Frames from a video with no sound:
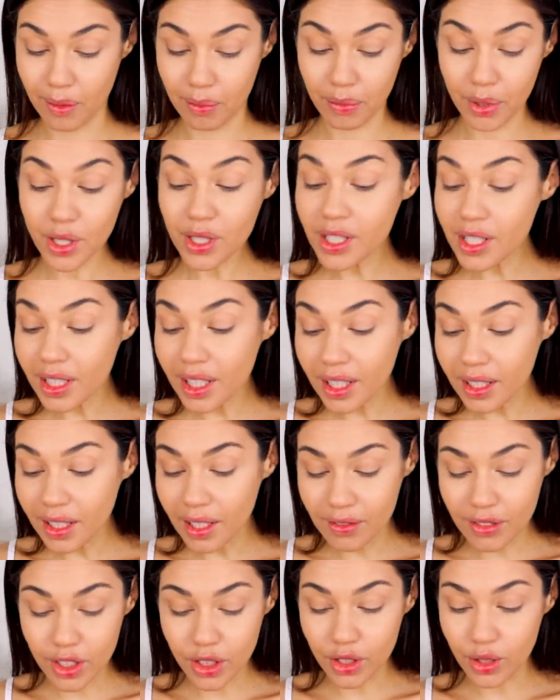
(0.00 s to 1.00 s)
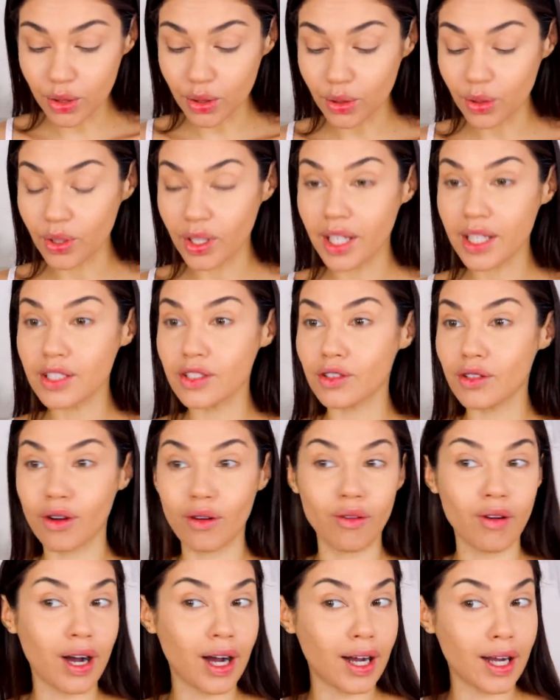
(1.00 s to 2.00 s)
personally love to do you guys
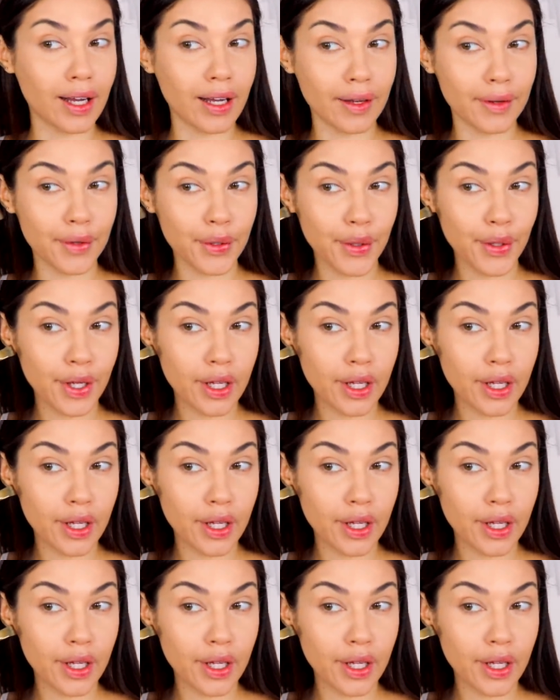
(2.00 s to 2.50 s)
know I